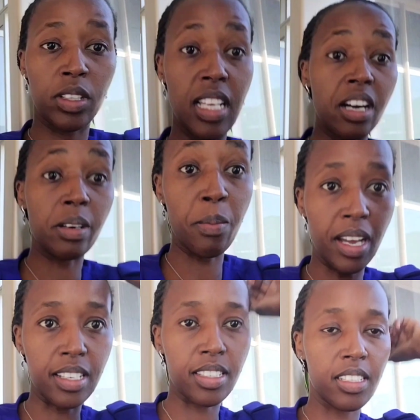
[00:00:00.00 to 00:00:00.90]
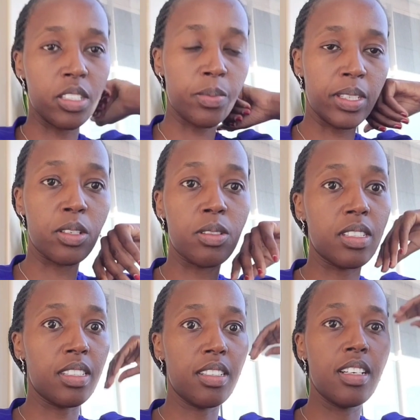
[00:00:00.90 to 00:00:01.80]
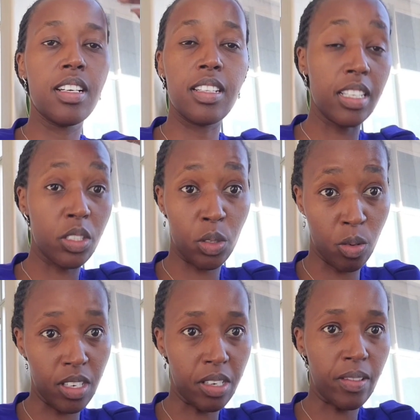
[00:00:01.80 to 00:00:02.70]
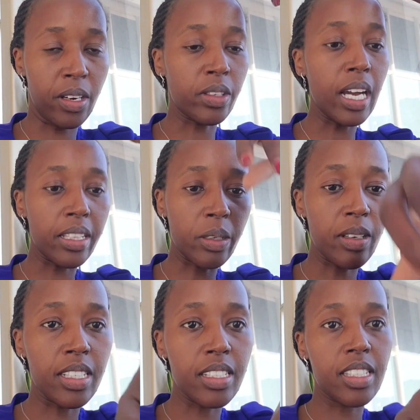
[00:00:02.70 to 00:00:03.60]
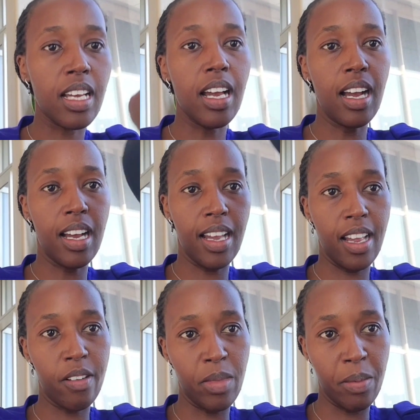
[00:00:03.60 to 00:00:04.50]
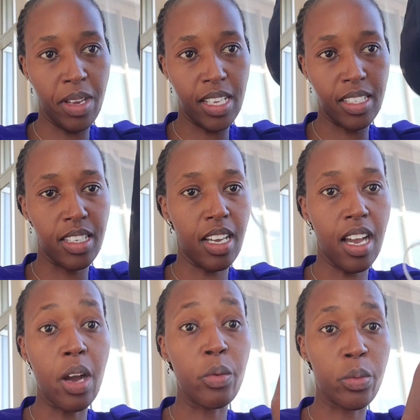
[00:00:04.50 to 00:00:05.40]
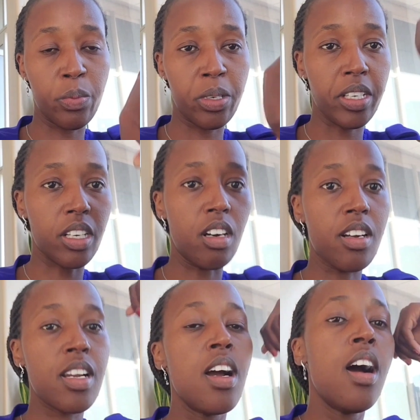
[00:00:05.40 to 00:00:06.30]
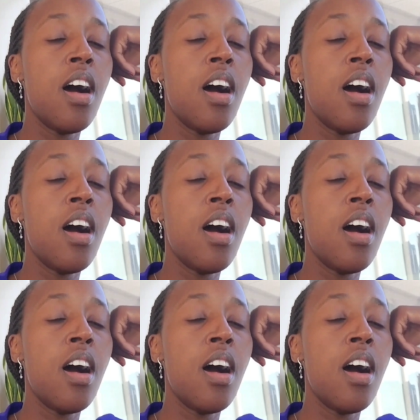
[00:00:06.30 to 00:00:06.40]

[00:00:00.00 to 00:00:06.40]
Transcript: without a mask is because there's no one around. Otherwise, I have my mask here, I would put it on.